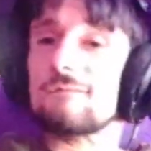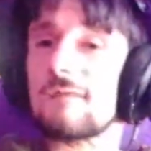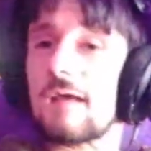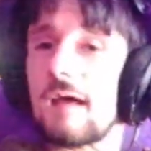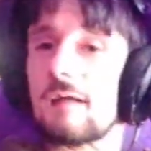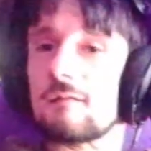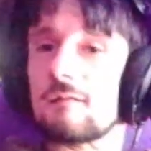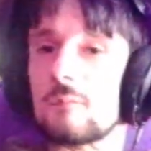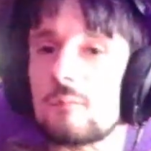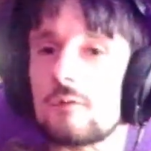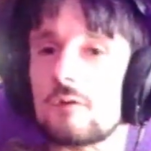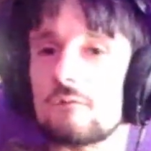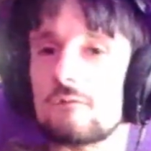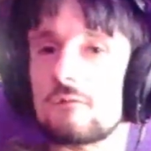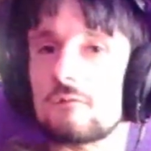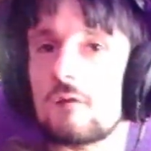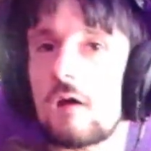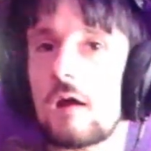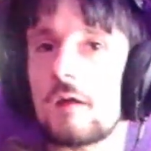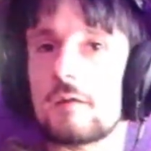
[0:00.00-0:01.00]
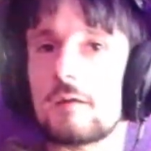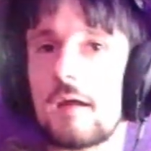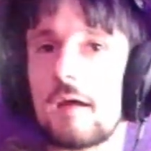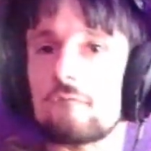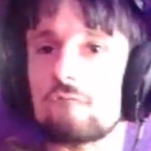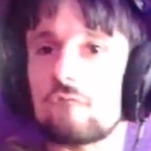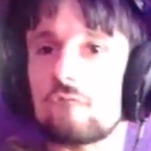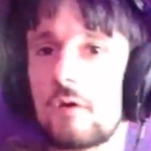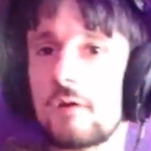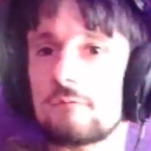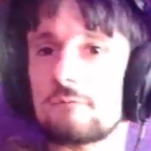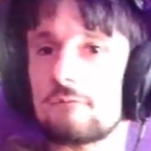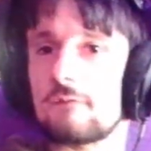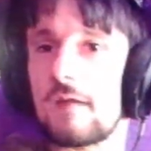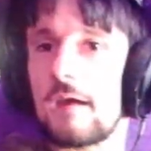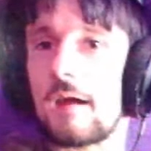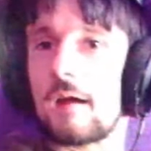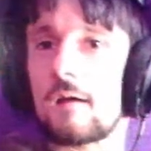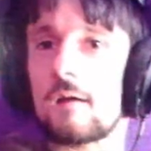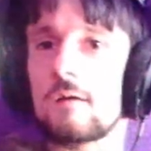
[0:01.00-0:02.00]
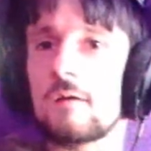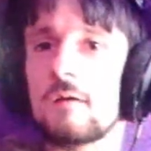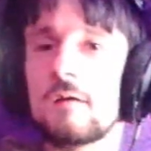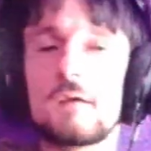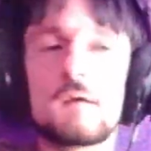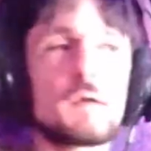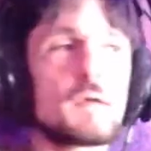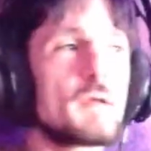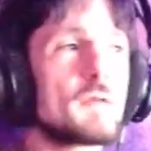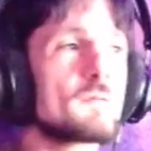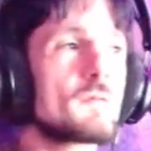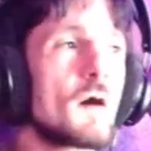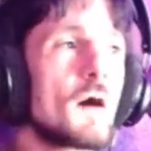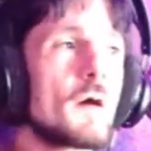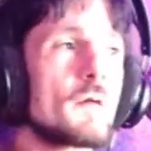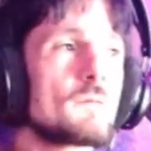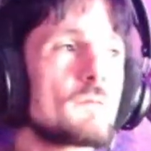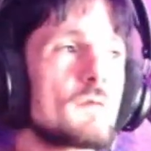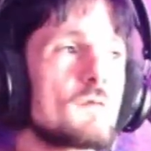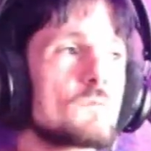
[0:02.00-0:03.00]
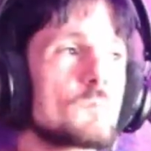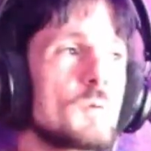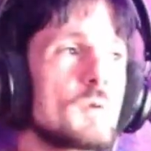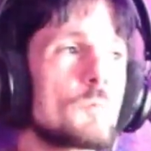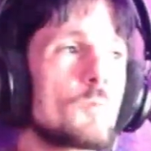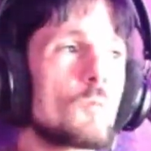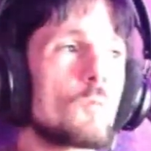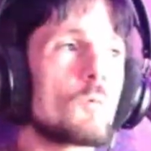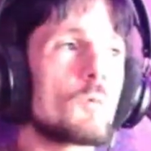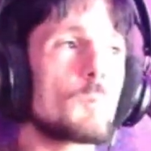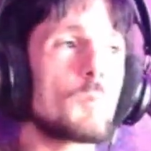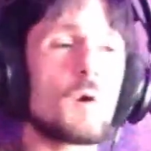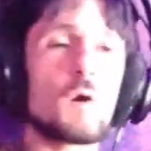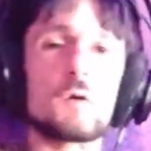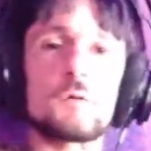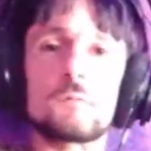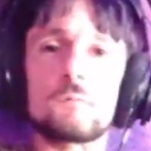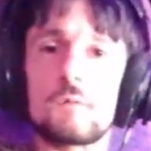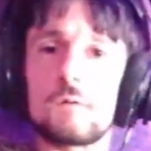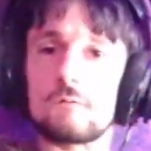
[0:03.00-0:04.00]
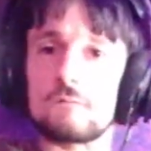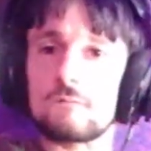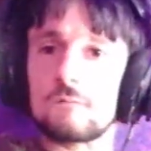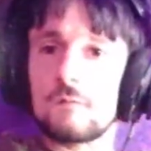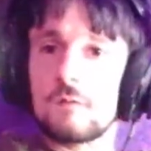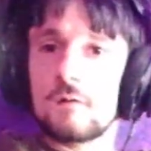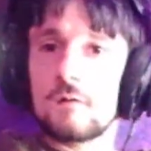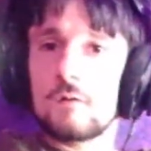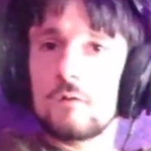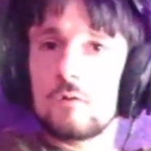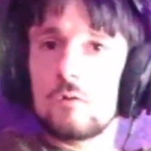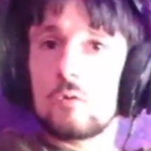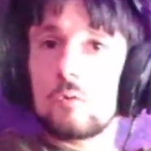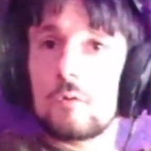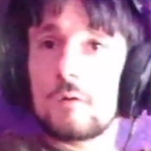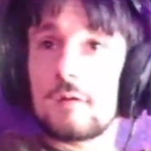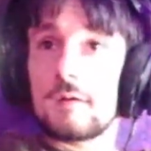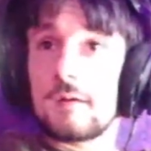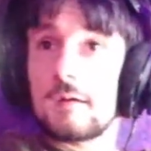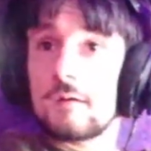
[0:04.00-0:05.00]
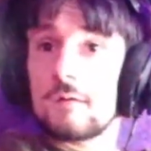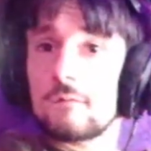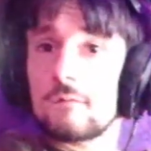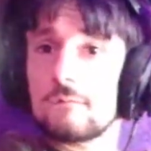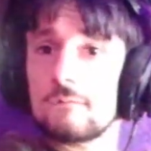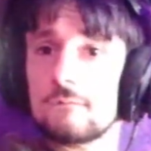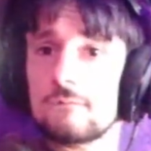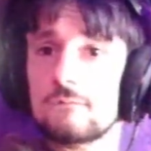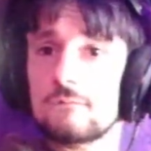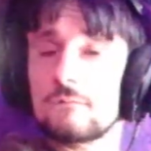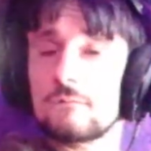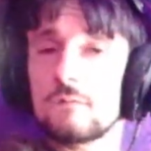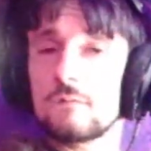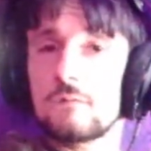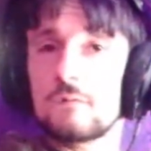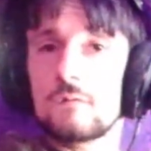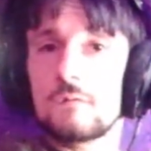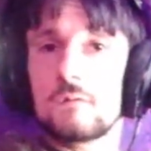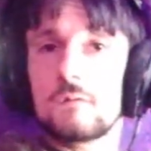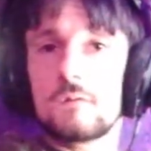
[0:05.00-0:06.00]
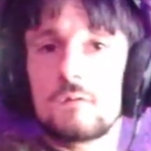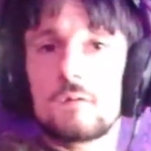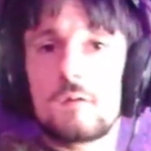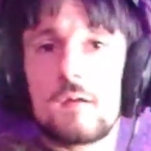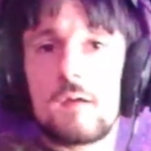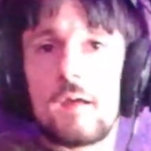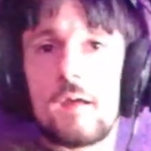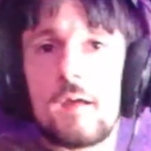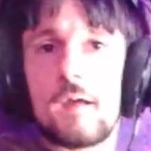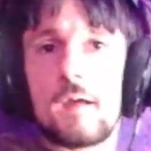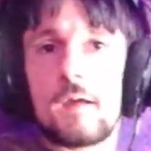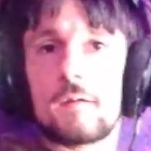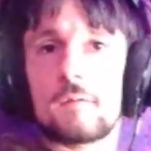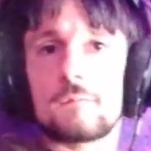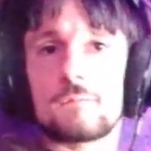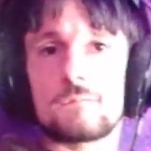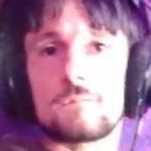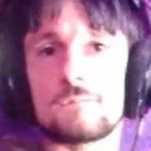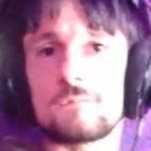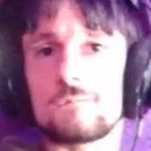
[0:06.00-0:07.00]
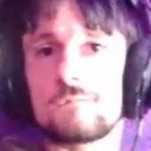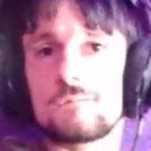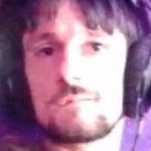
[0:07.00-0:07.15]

sadly, because he thought he had friends there. He thought these people were part of who he is. And